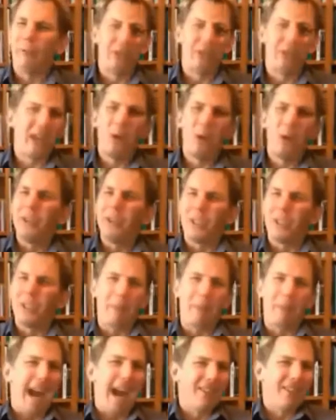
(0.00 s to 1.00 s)
years, I always just
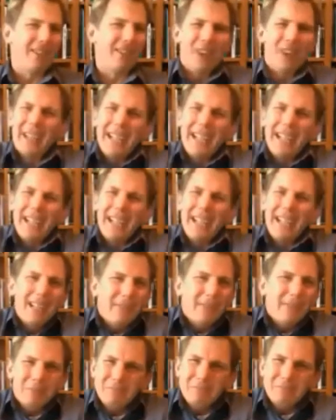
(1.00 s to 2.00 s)
passed on it.
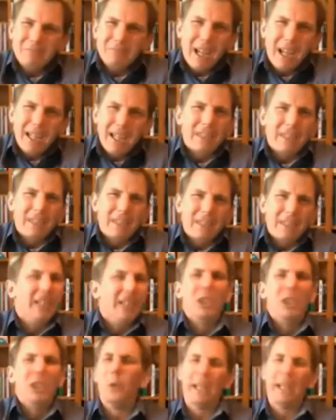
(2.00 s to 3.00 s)
I never
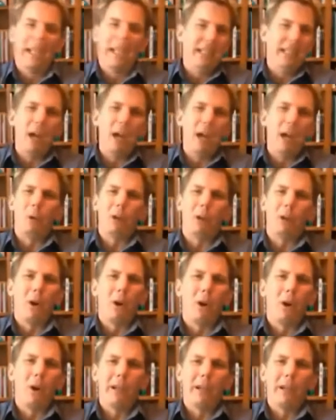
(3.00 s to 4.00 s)
did do any network
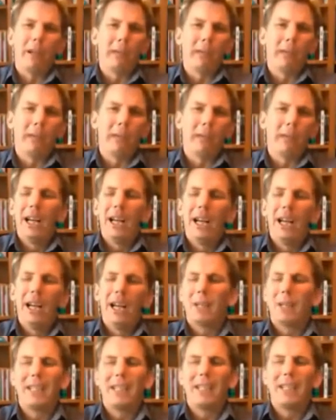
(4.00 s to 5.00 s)
marketing,
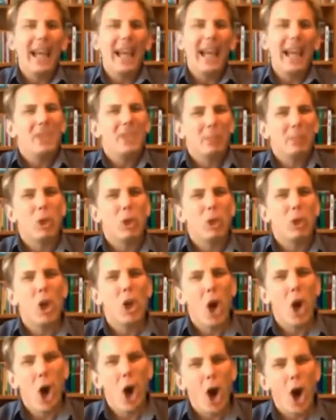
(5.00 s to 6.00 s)
because I had some
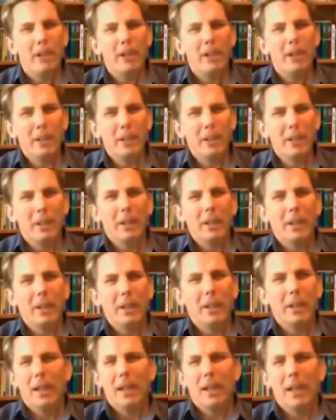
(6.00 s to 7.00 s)
common
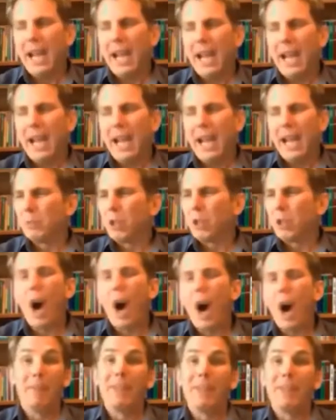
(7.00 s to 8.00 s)

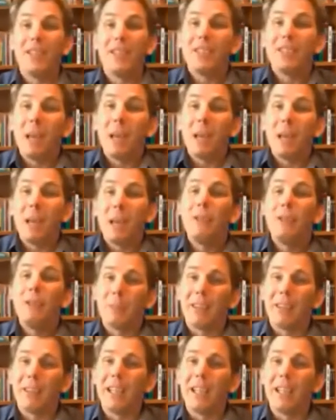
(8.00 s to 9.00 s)
misconceptions
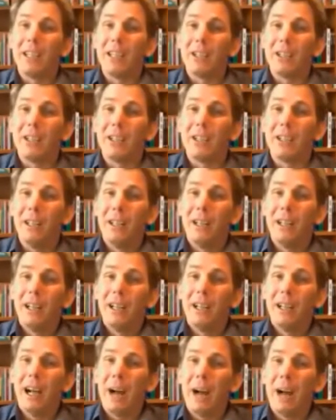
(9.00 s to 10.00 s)
about the industry.
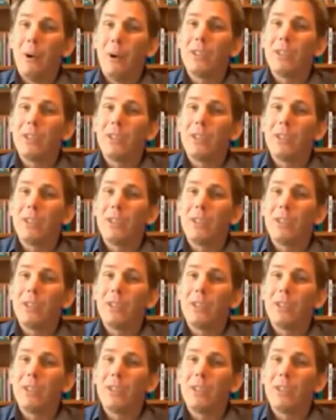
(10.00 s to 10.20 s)
I